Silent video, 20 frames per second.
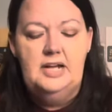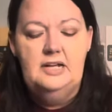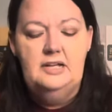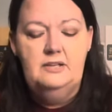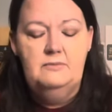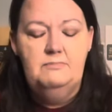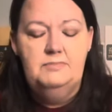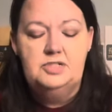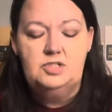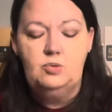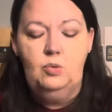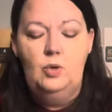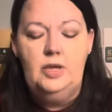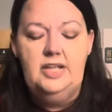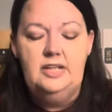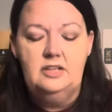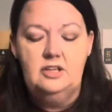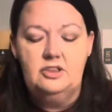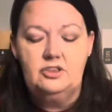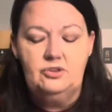
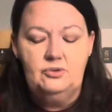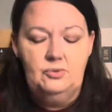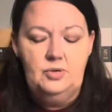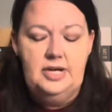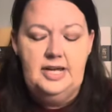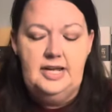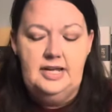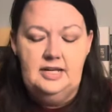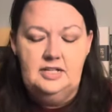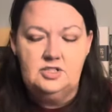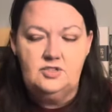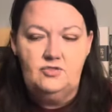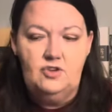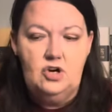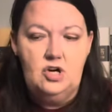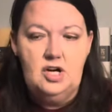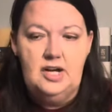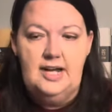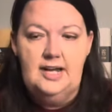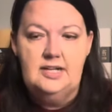Between the three, as
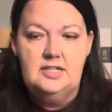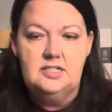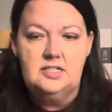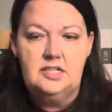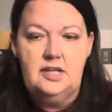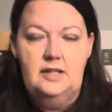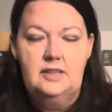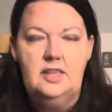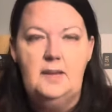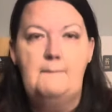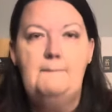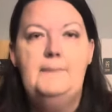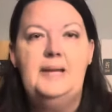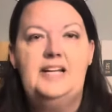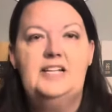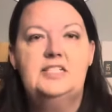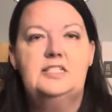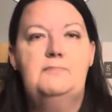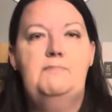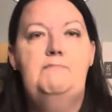far as the
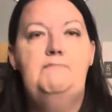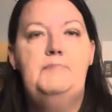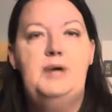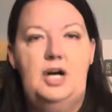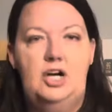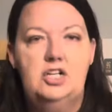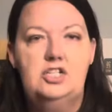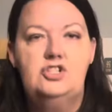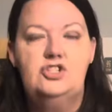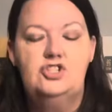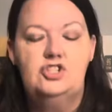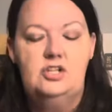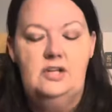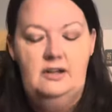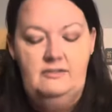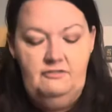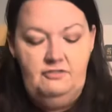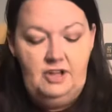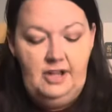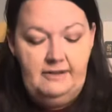biggest punch
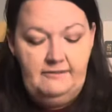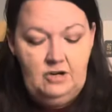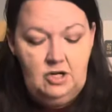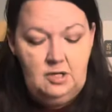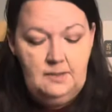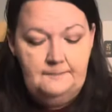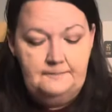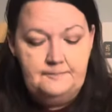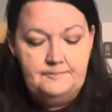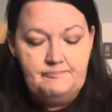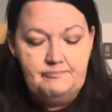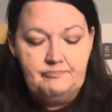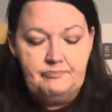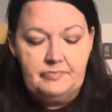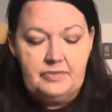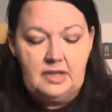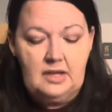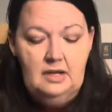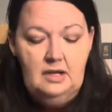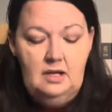in flavor,
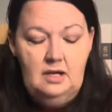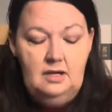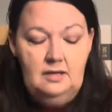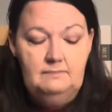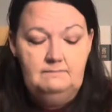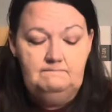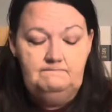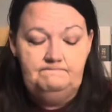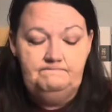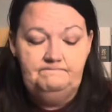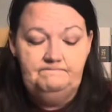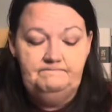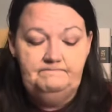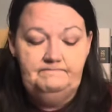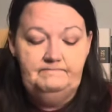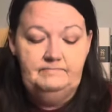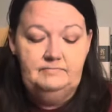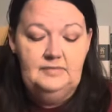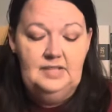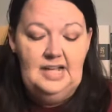
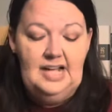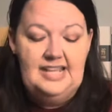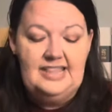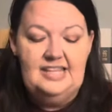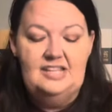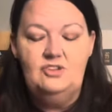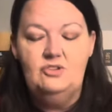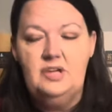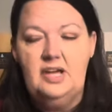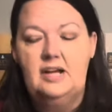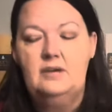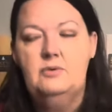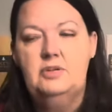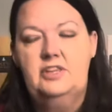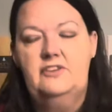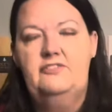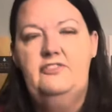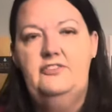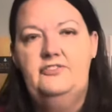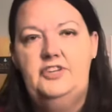I think you get it with
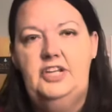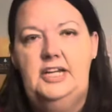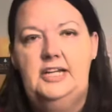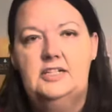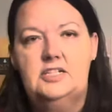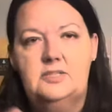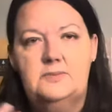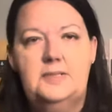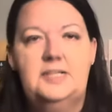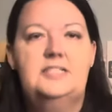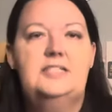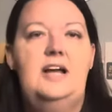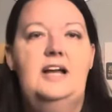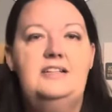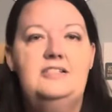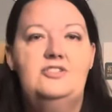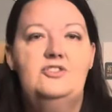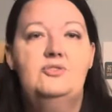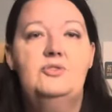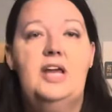the 15, just because I
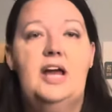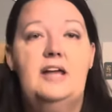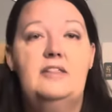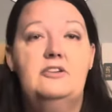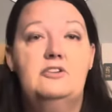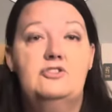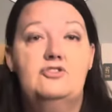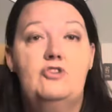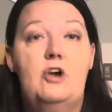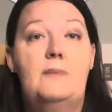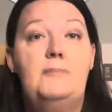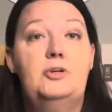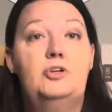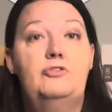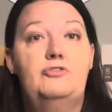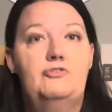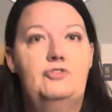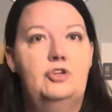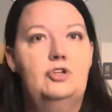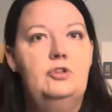do get those tropical
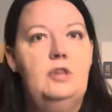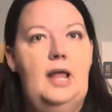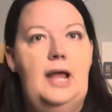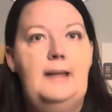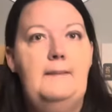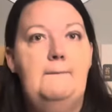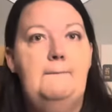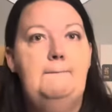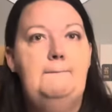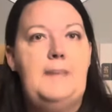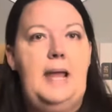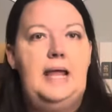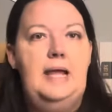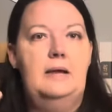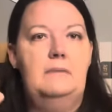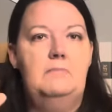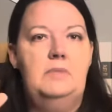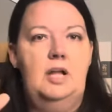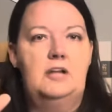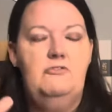fruit, like
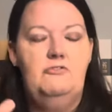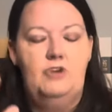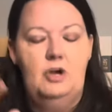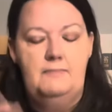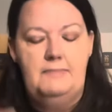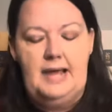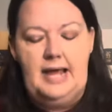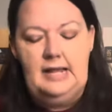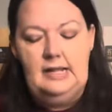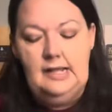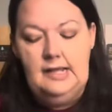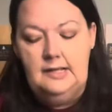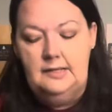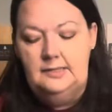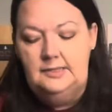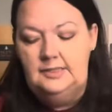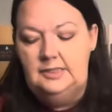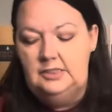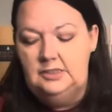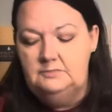bam, like front palate.
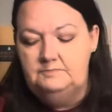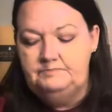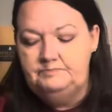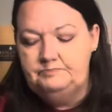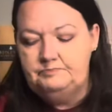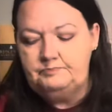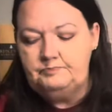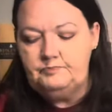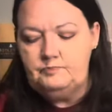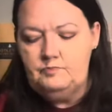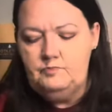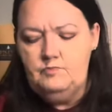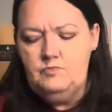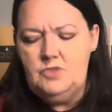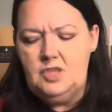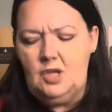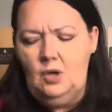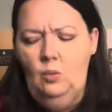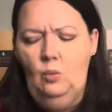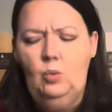
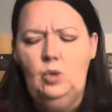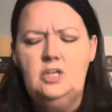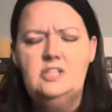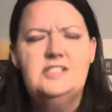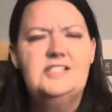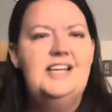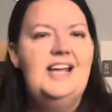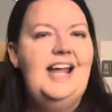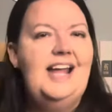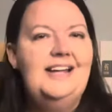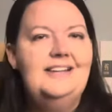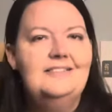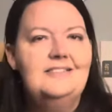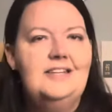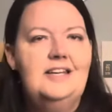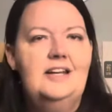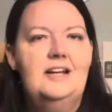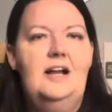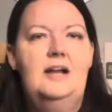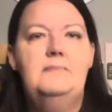Whereas the
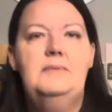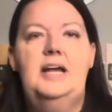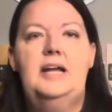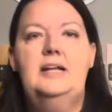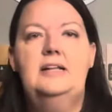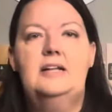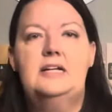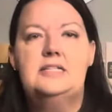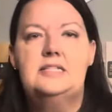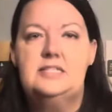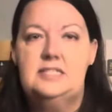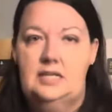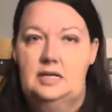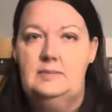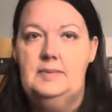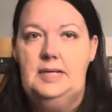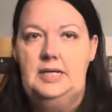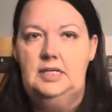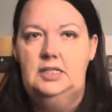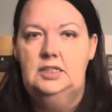18, I'm getting that
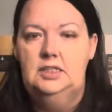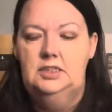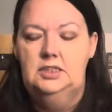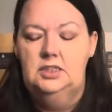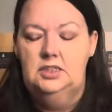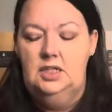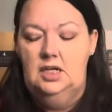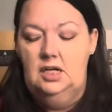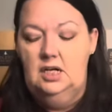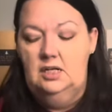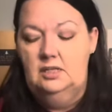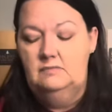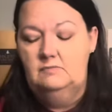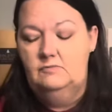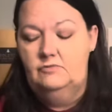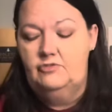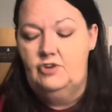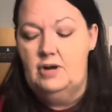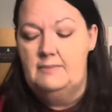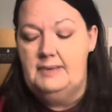cinnamon
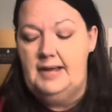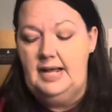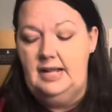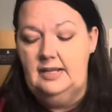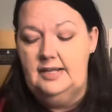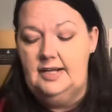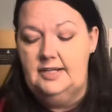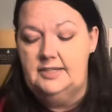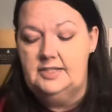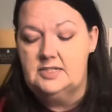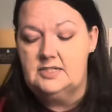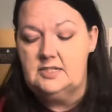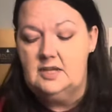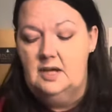front palate on this.